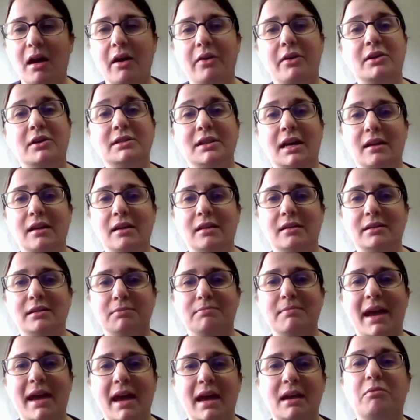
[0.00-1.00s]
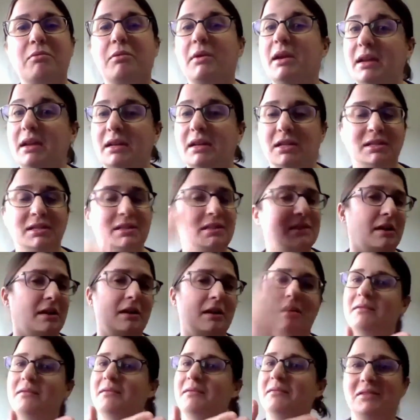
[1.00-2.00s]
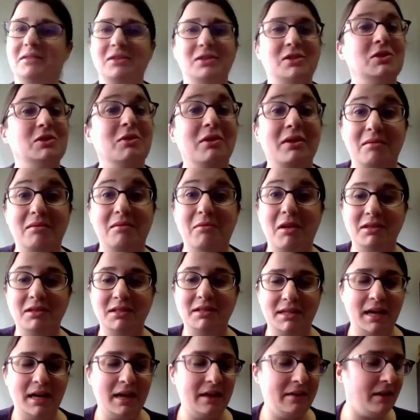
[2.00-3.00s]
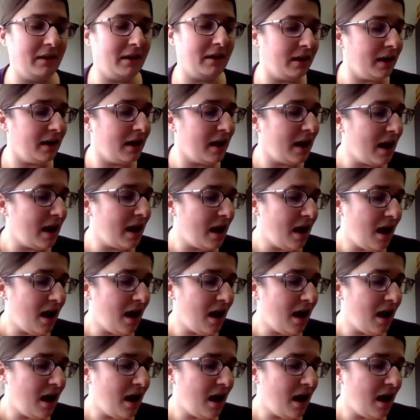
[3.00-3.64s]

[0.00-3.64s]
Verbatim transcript: other cells made, we can just start doing them all together.